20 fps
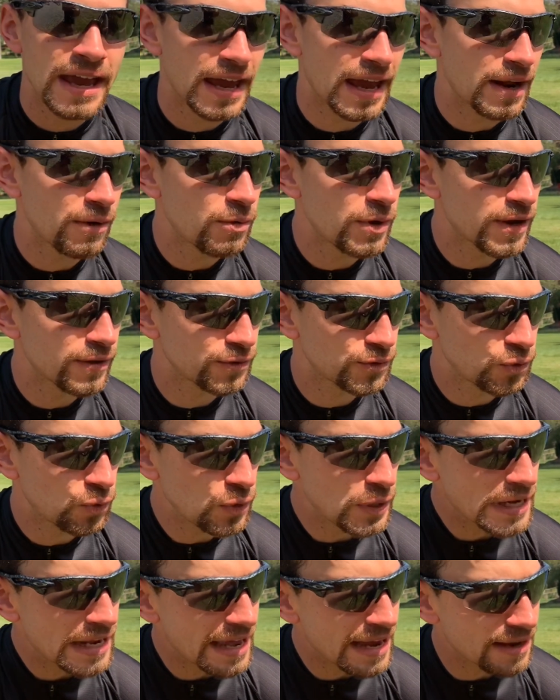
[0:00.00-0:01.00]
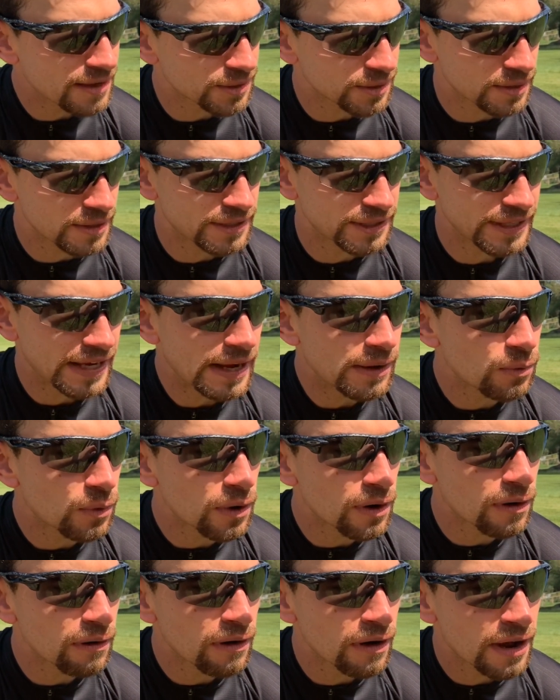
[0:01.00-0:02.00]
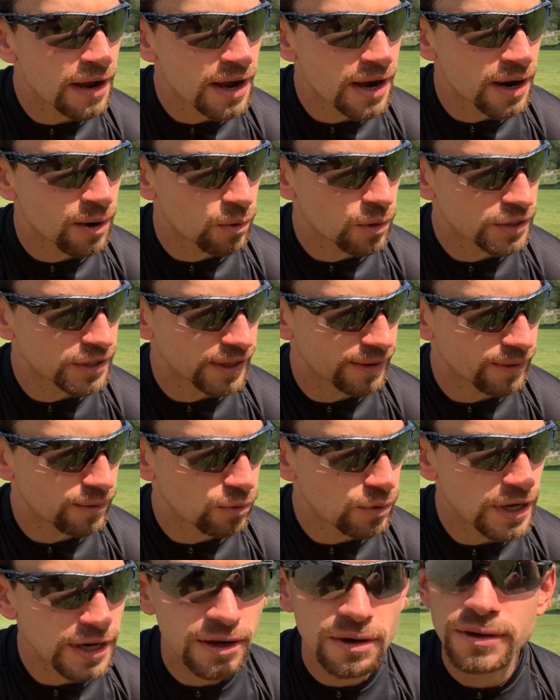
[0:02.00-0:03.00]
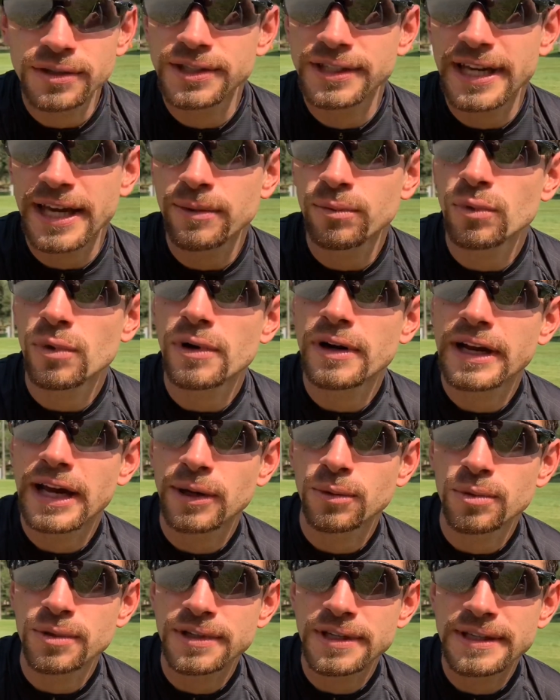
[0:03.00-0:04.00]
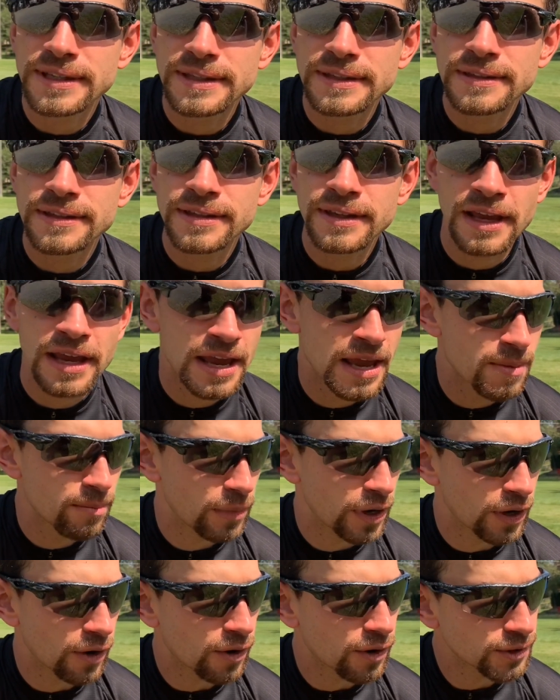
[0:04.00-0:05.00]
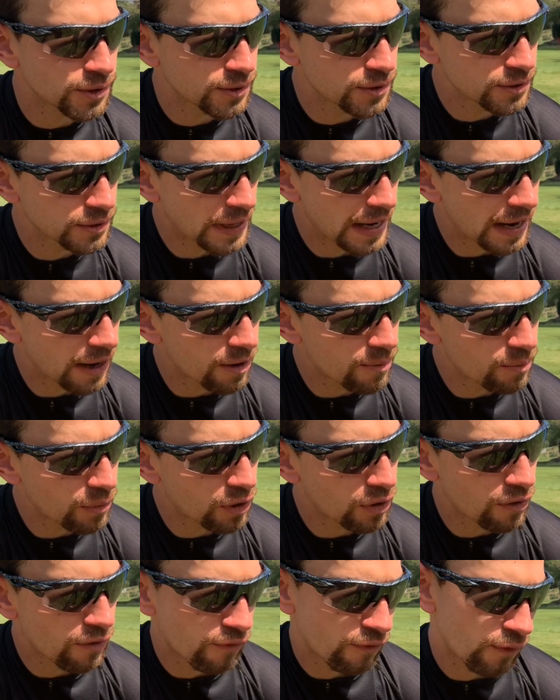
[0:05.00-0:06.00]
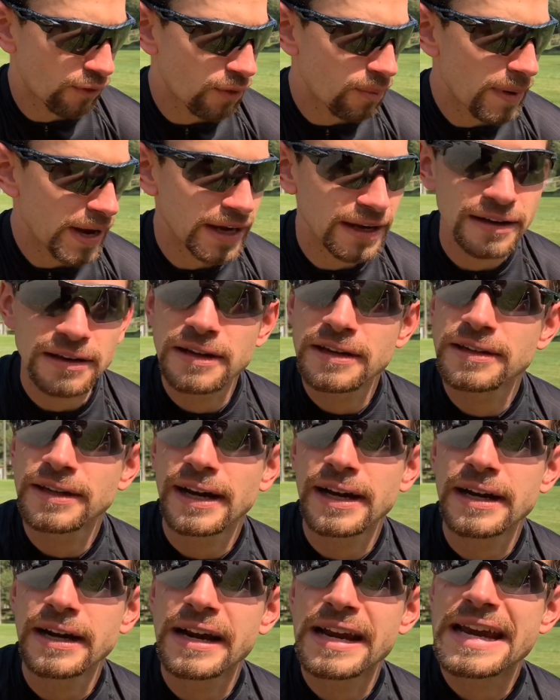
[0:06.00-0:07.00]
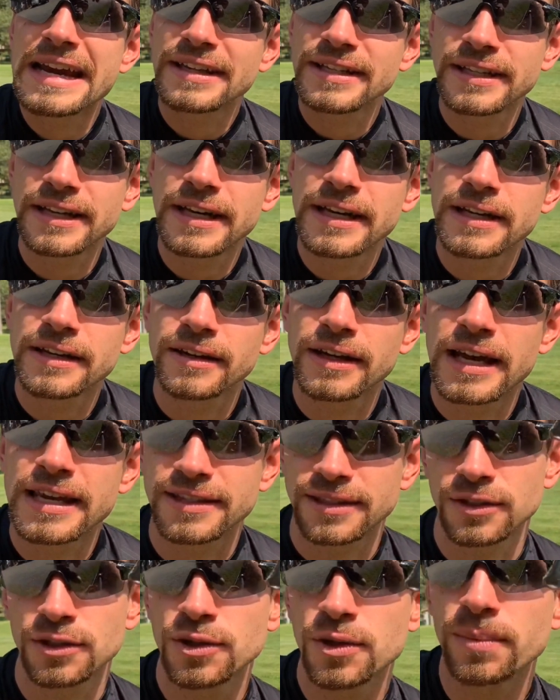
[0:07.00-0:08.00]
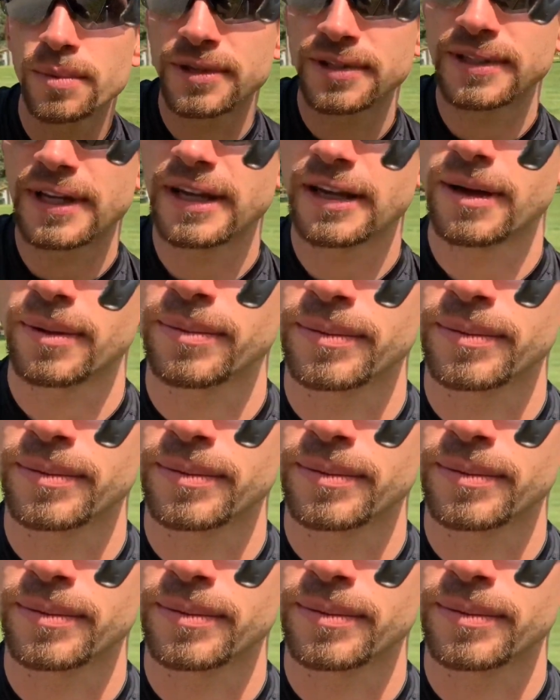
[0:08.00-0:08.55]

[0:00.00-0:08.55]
and we have 3 layers on the sidewall, which have a really good sidewall cut resistance, but also are important for making the tyre airtight as the tube is set up.